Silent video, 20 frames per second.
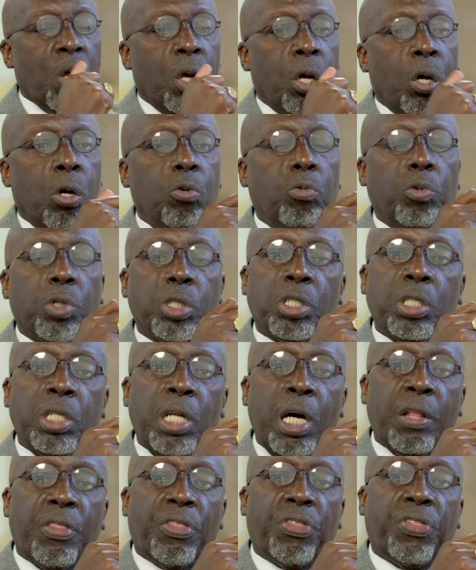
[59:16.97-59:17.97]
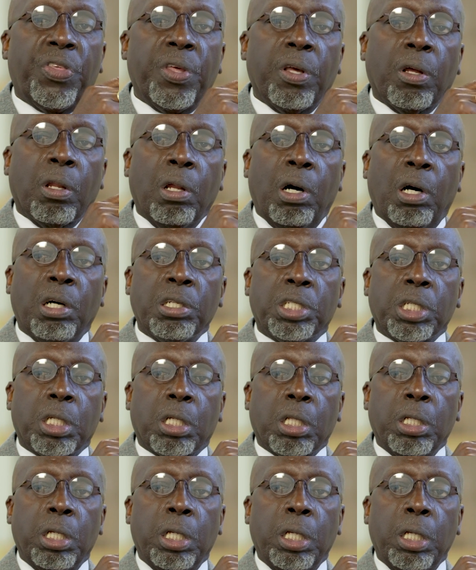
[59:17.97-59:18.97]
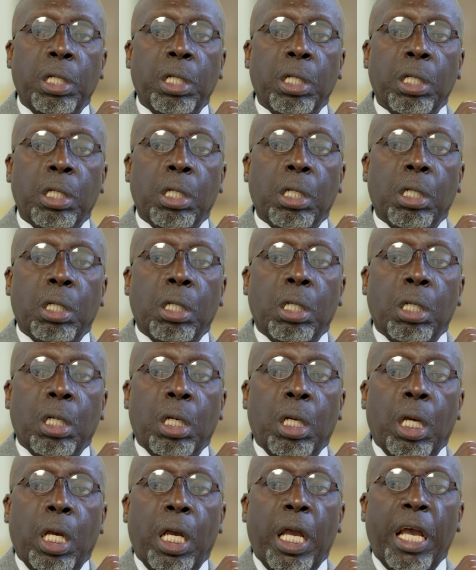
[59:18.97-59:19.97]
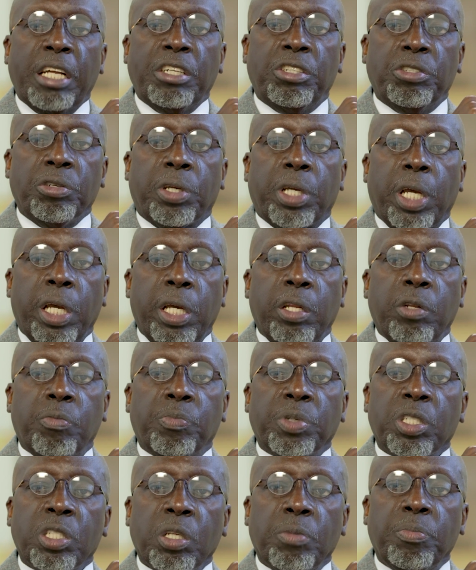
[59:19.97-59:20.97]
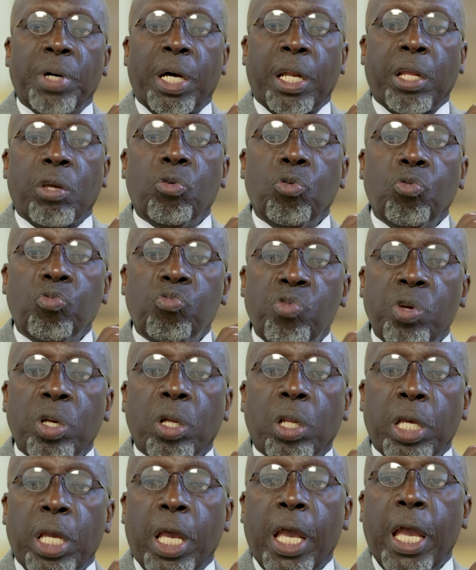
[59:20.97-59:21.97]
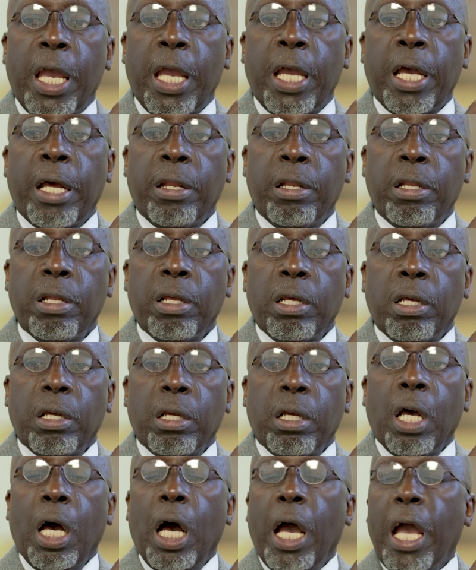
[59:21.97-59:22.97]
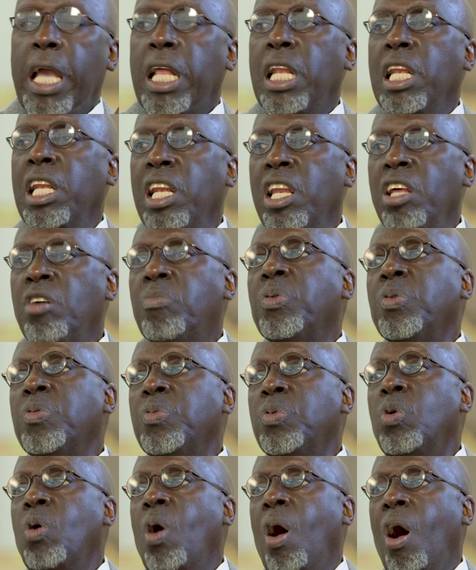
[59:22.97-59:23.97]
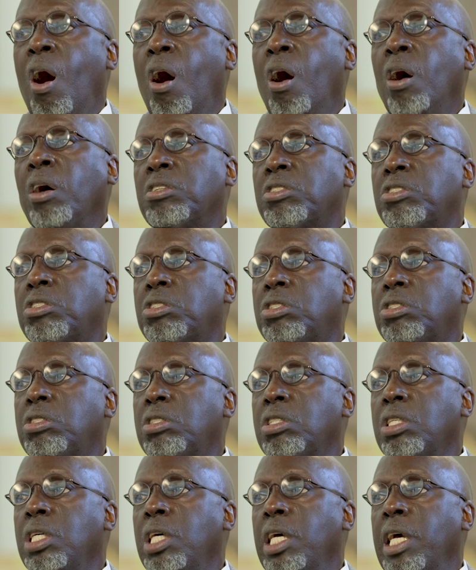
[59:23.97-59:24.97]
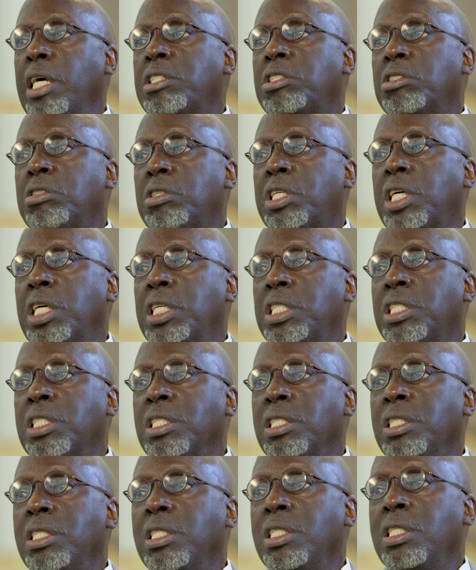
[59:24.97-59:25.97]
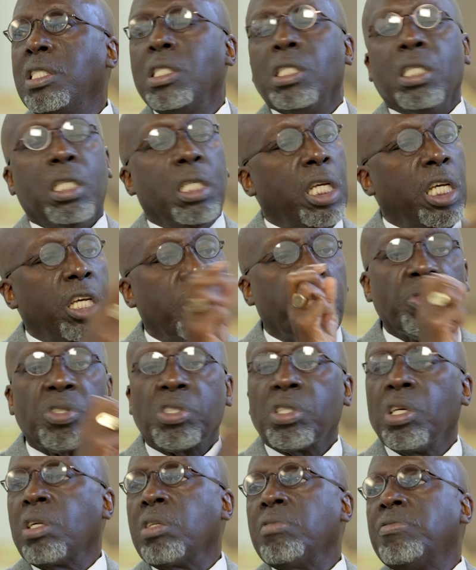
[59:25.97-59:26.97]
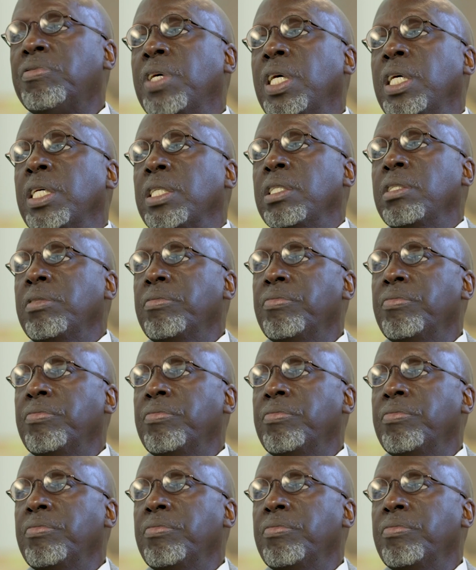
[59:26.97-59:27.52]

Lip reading: who was not theologically educated, but somebody who really had a liberal arts education, he personified it.